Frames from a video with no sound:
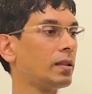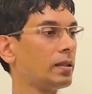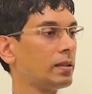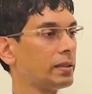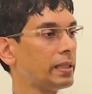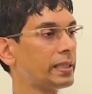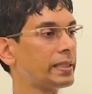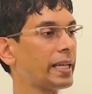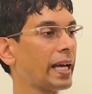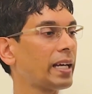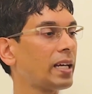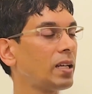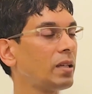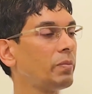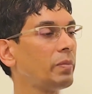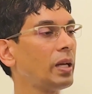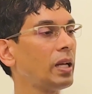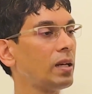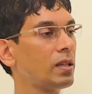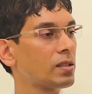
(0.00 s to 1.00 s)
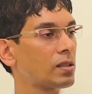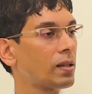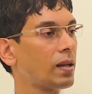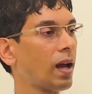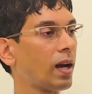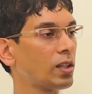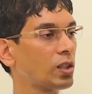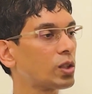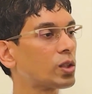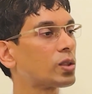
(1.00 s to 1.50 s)
The second meal is
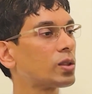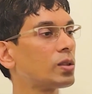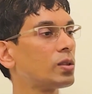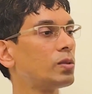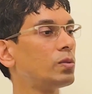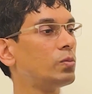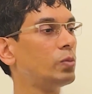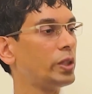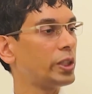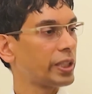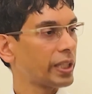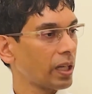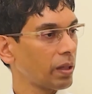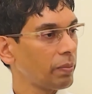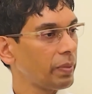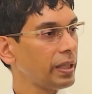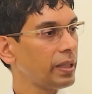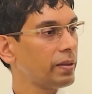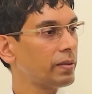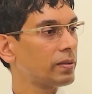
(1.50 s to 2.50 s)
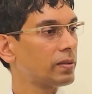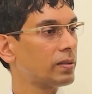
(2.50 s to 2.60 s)
lunch, which can be